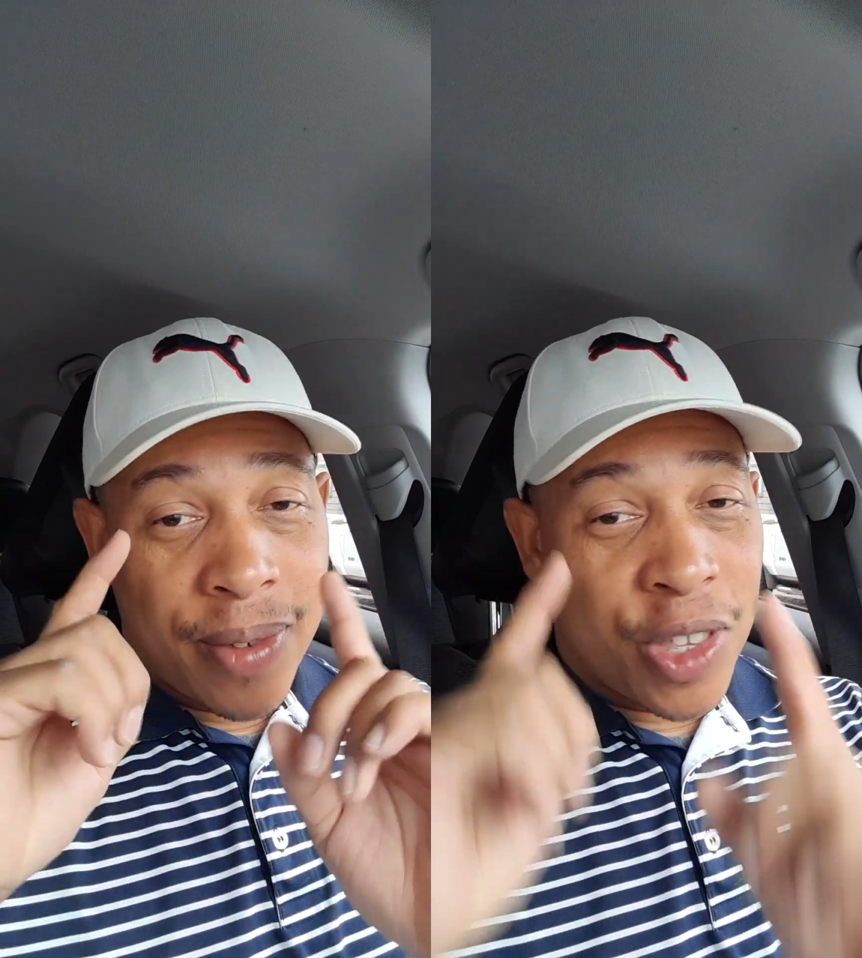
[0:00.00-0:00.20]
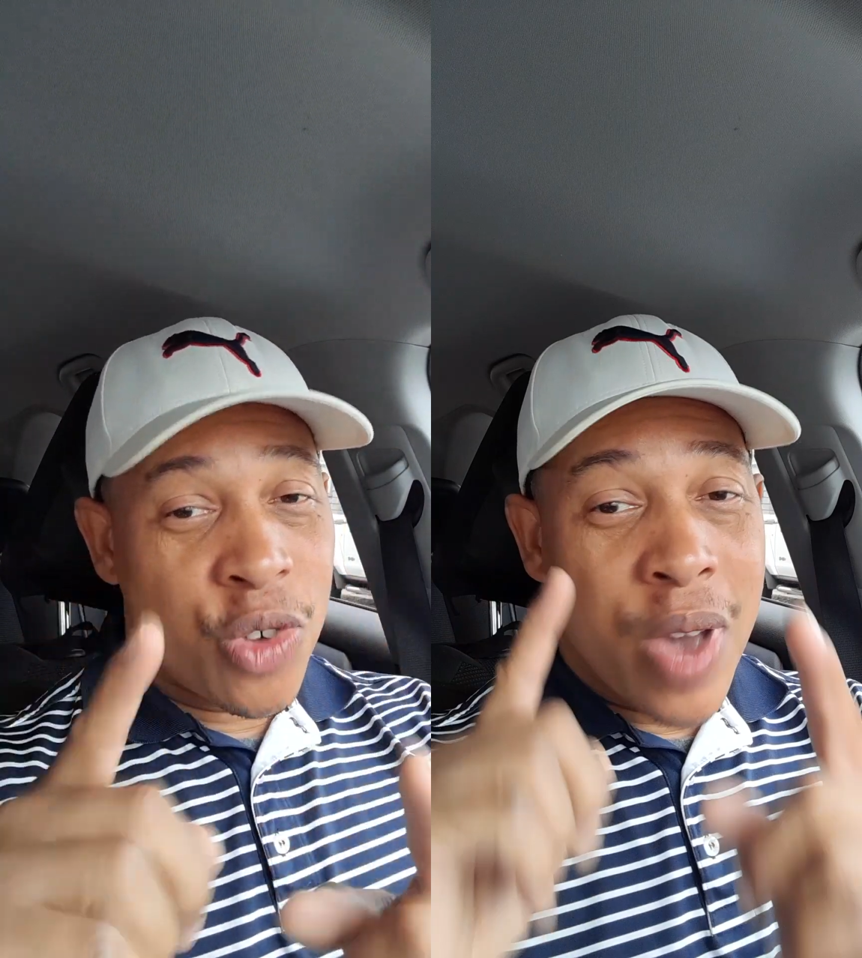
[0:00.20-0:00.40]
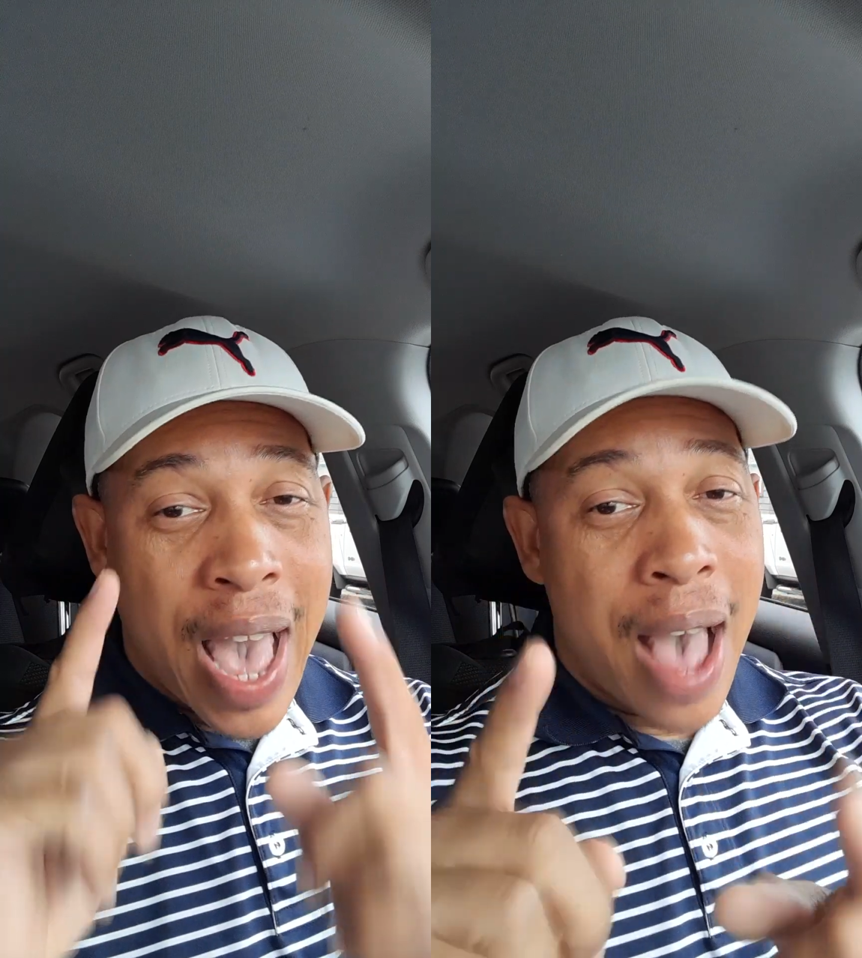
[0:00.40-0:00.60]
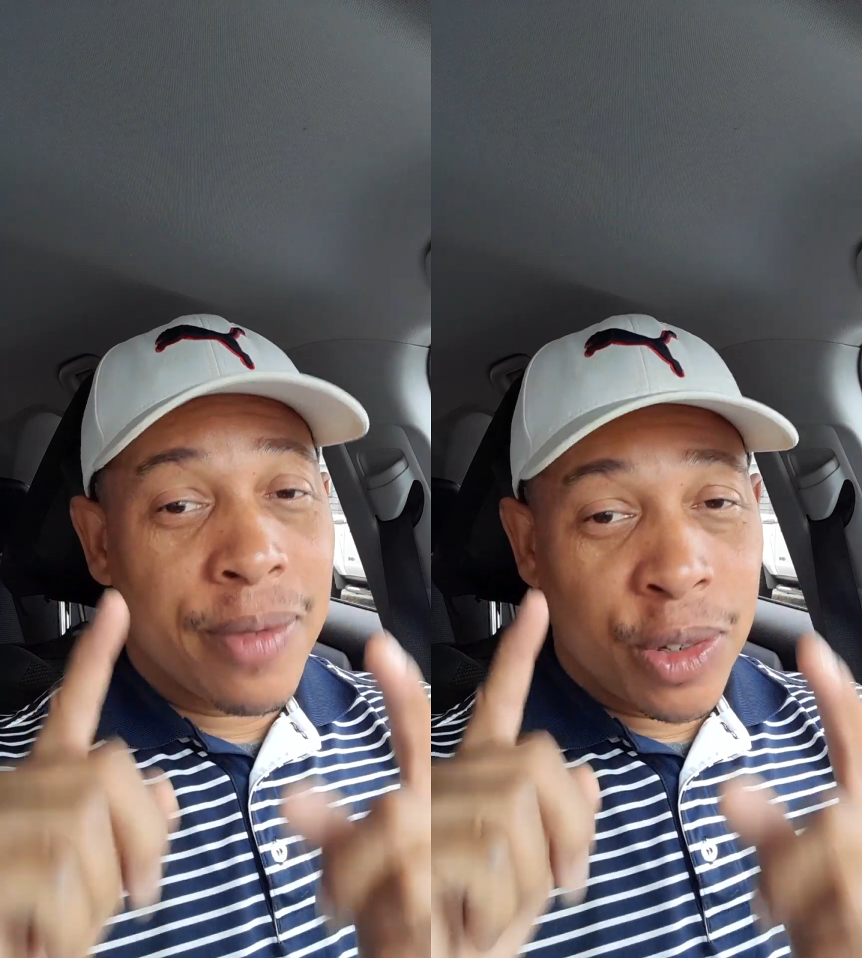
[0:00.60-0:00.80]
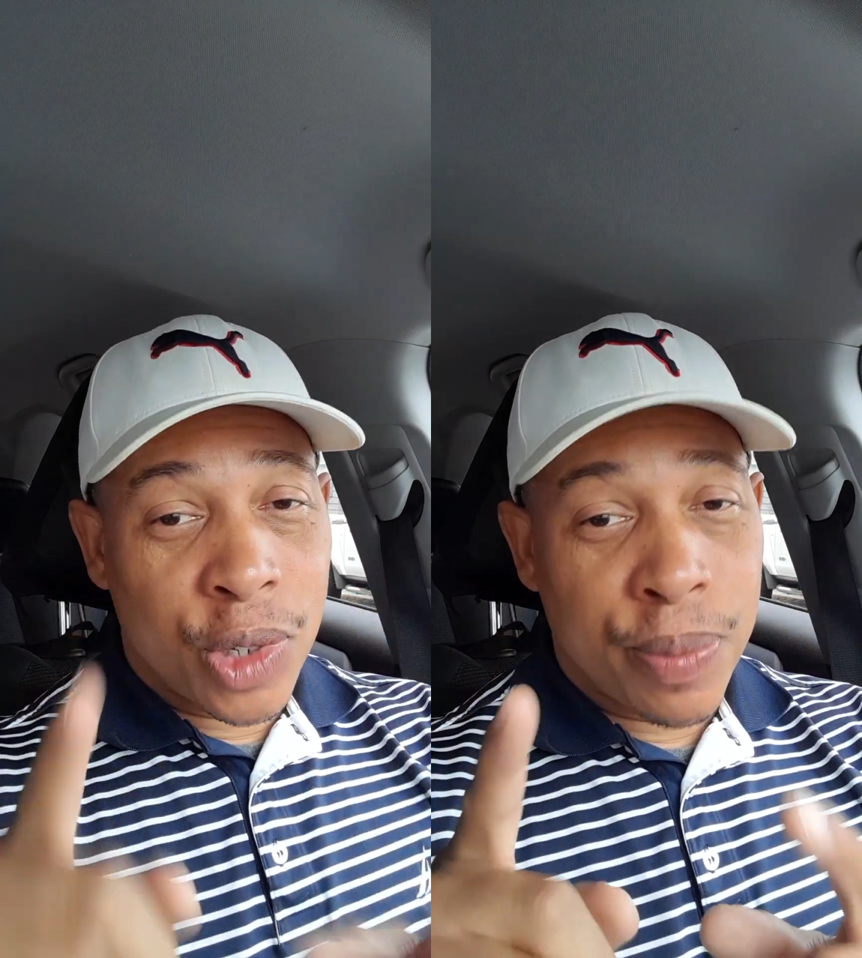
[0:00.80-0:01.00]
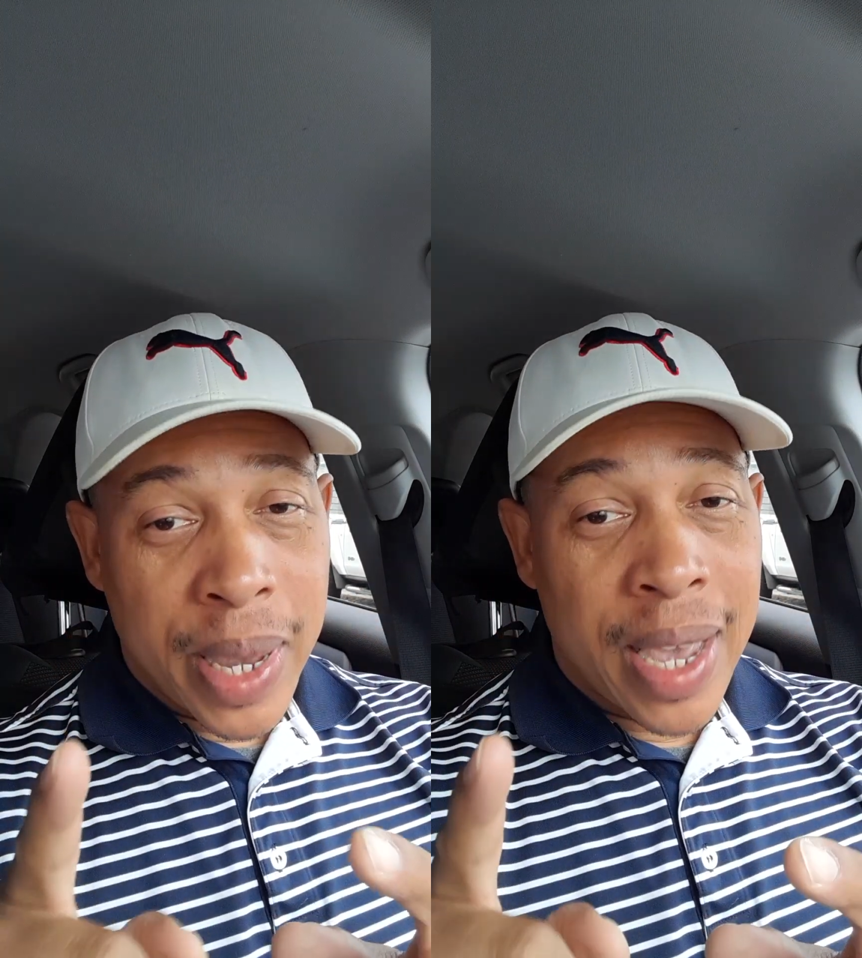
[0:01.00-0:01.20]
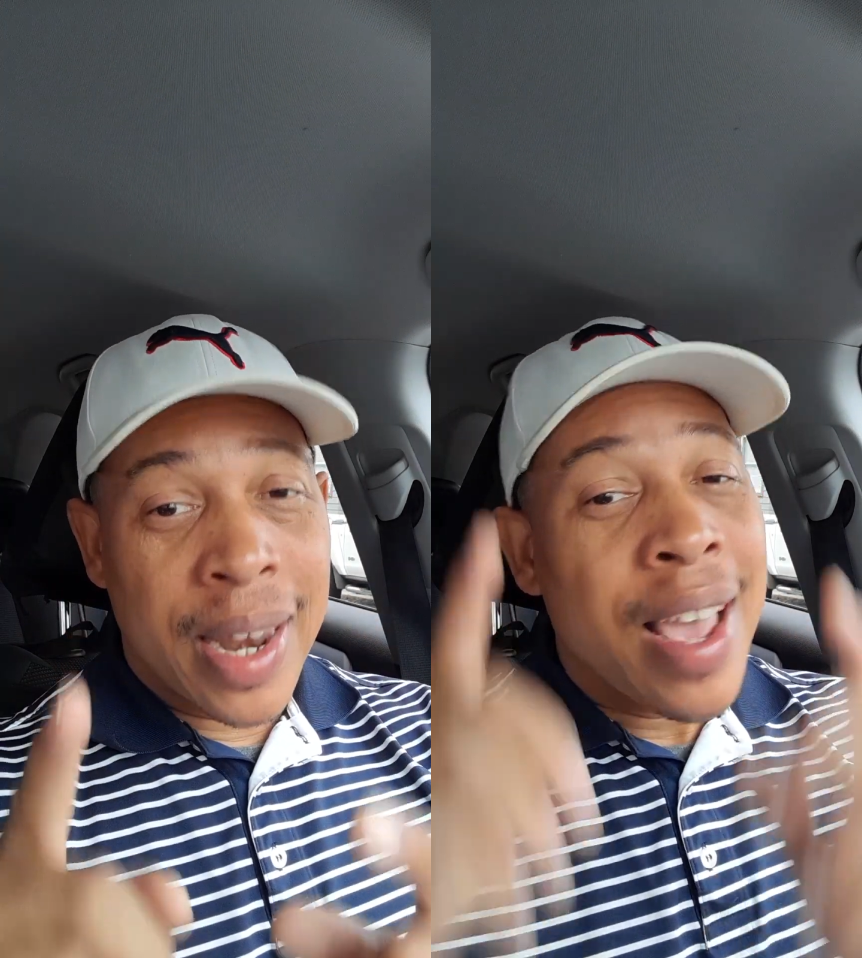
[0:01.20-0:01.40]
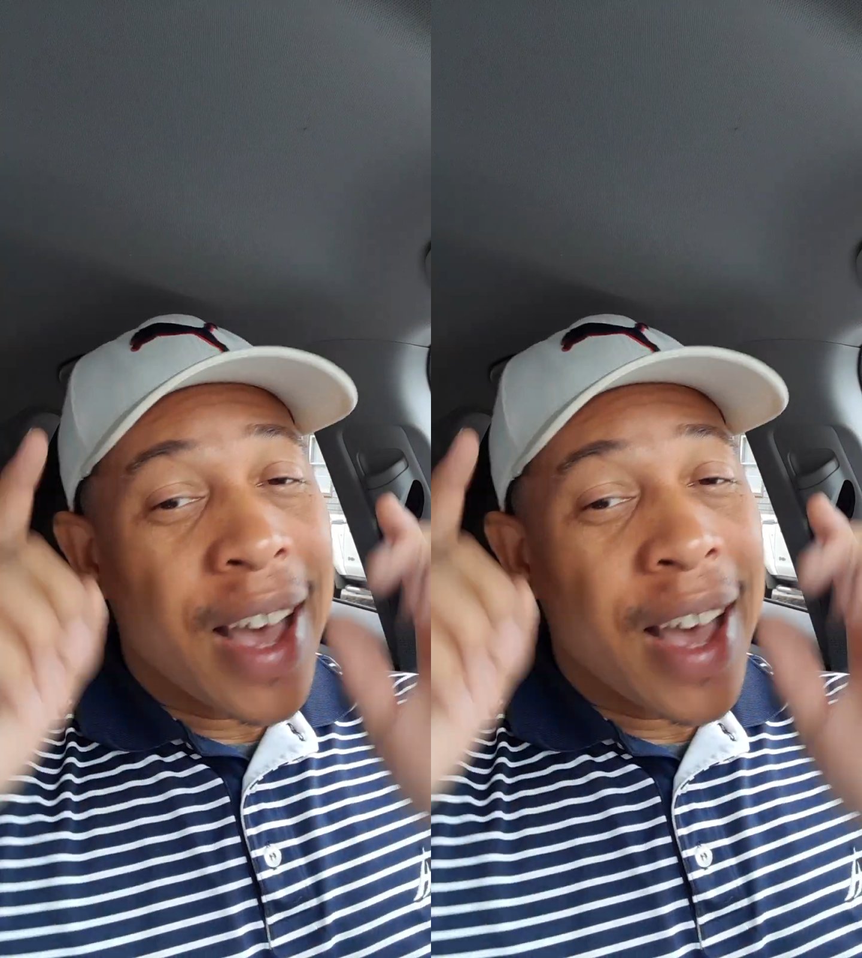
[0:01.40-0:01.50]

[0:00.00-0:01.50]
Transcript: you have to spend